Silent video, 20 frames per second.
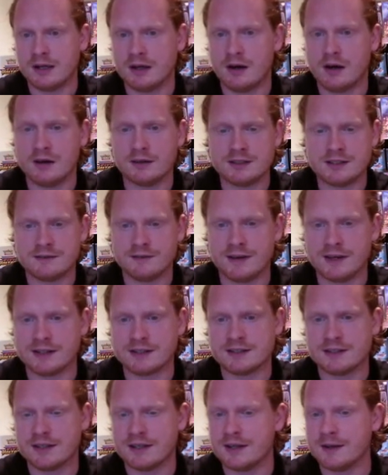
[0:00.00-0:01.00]

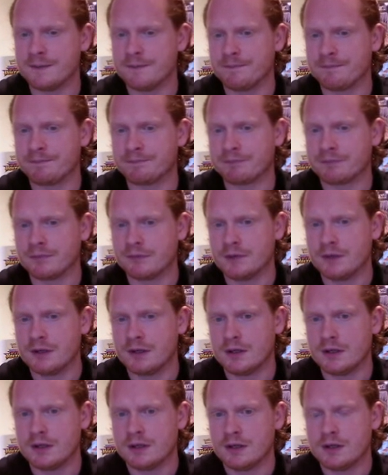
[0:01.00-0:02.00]
artifacts there.
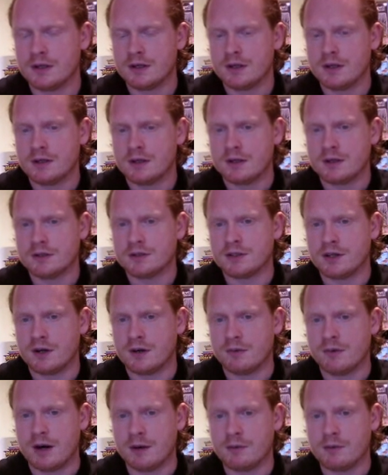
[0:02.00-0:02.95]
So